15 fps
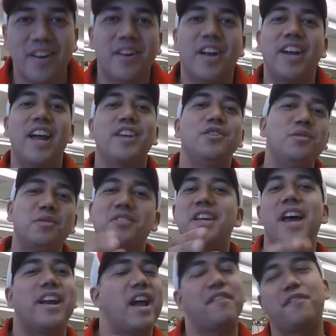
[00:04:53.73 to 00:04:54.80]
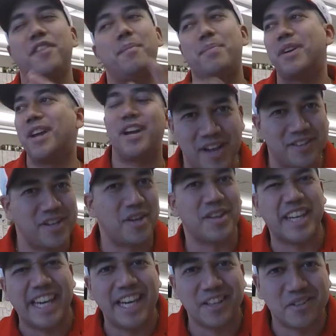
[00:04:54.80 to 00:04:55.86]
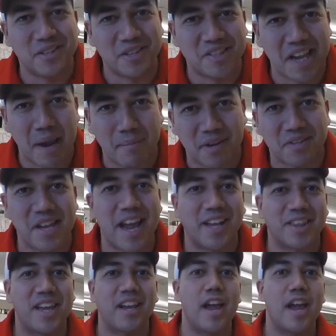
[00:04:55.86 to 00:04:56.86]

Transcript: And I use that, I flip it, I tell the kids the same exact thing.